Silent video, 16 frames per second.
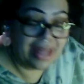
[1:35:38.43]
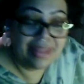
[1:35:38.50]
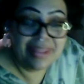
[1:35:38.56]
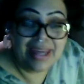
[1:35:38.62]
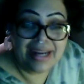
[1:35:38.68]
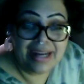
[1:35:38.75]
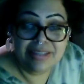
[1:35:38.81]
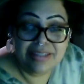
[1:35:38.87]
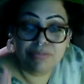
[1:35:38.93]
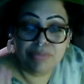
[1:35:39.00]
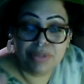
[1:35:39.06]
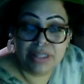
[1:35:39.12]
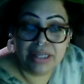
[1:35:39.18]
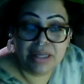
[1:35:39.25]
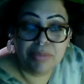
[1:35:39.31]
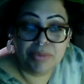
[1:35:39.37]
that is
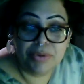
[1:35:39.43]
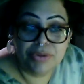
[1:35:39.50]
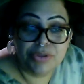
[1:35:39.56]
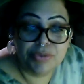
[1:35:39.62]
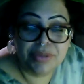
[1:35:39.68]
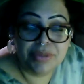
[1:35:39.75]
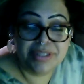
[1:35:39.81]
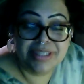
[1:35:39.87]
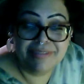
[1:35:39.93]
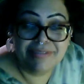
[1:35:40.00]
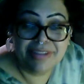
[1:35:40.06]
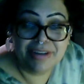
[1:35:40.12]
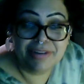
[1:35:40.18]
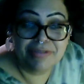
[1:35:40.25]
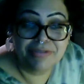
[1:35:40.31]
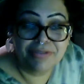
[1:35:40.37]
applicable to receive
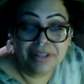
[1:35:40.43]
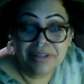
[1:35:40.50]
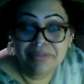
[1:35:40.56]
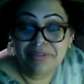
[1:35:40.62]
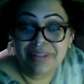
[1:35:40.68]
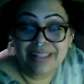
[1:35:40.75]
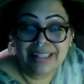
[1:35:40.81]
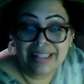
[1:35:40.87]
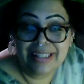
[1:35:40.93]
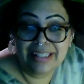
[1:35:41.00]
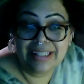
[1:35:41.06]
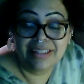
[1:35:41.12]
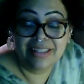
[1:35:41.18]
their free reading